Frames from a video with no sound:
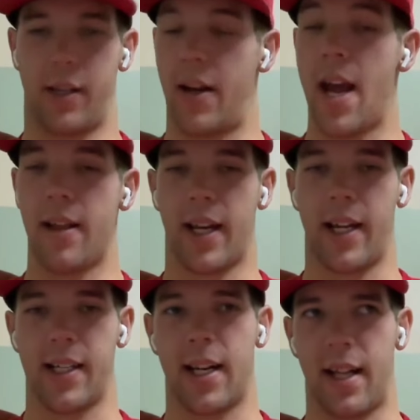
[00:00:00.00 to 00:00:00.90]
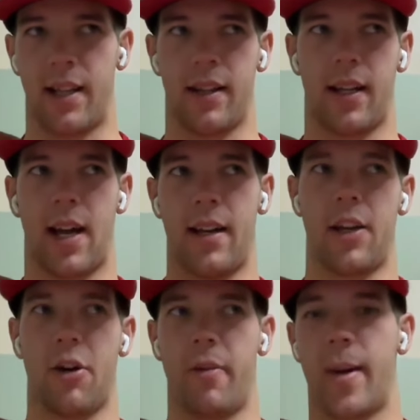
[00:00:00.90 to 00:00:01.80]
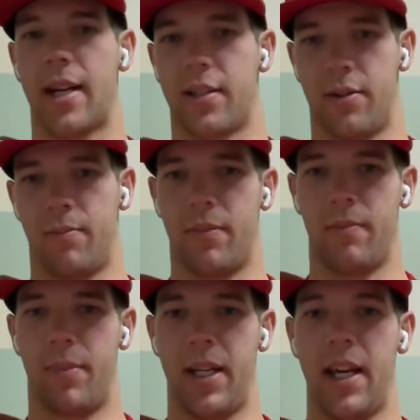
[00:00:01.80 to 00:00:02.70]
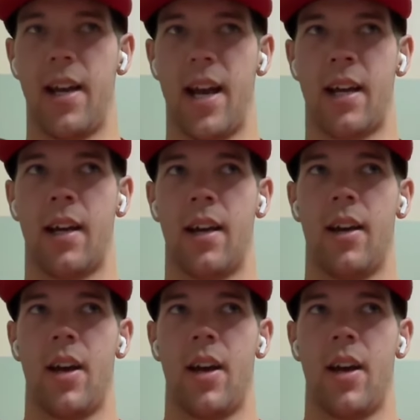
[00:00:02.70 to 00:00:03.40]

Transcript: So yeah, like I said, uh, kind of going back to the beginning,